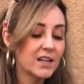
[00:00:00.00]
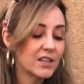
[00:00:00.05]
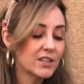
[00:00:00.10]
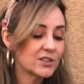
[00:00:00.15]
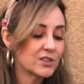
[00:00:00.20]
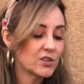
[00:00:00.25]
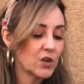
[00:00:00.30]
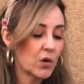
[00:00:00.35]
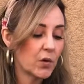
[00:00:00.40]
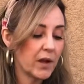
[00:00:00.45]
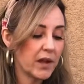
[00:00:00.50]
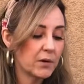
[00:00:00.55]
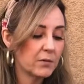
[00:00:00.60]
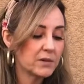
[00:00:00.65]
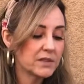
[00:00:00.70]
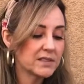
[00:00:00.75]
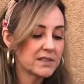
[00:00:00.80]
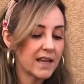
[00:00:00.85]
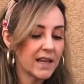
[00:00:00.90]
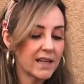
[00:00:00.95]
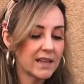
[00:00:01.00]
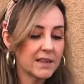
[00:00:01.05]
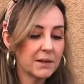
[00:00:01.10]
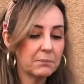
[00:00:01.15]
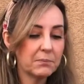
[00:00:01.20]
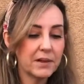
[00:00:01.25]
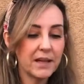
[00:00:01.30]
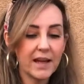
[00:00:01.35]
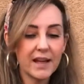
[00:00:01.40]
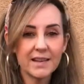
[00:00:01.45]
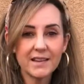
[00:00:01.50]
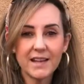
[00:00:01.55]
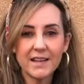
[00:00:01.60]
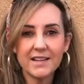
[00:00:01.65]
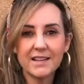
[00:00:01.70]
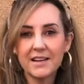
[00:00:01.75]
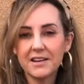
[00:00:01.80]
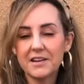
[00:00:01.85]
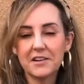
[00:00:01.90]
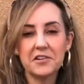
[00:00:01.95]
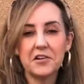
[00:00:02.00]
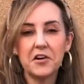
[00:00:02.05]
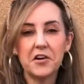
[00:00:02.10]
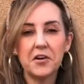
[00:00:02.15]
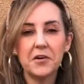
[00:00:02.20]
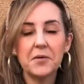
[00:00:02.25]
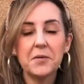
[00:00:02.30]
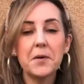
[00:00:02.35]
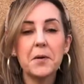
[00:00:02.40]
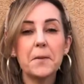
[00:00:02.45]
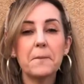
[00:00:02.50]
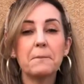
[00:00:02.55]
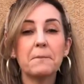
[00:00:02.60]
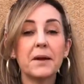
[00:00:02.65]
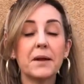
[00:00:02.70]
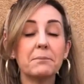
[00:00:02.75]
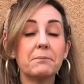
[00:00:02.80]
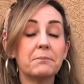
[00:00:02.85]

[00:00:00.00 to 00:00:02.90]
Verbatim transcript: so it was like the plant that did it all. But